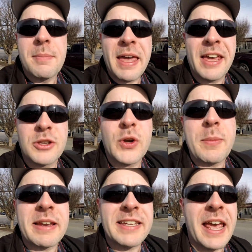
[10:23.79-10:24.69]
Man, enjoying
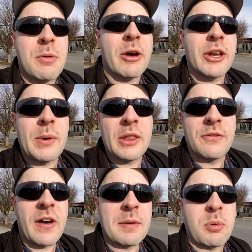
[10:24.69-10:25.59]
my time walking around the
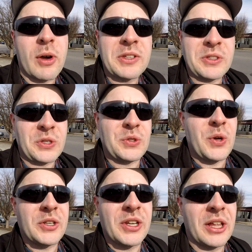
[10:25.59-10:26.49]
Five Points
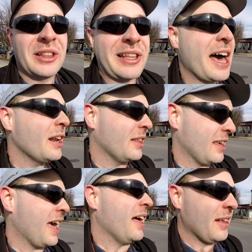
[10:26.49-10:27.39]
district.
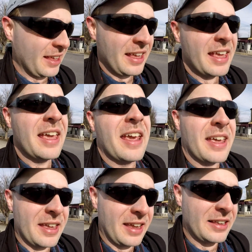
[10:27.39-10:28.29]
Yeah,
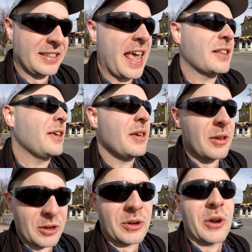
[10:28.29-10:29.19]
exactly
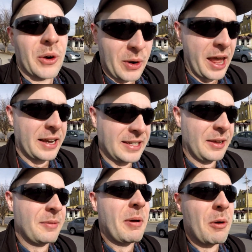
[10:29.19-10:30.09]
correct
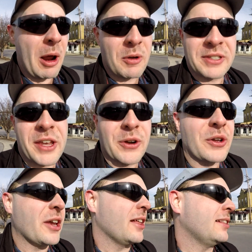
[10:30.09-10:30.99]
about what I was saying
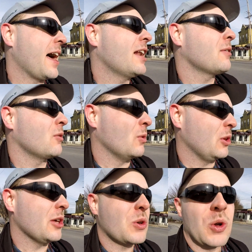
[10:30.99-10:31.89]
earlier. A lot of
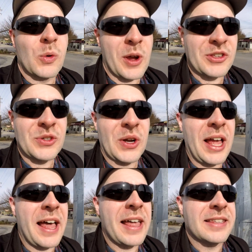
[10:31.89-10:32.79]
really cool
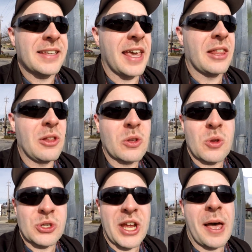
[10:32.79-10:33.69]
restaurants and
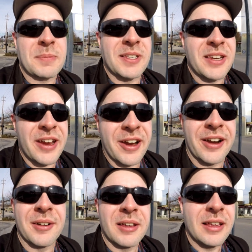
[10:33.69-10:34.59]
local shops in here.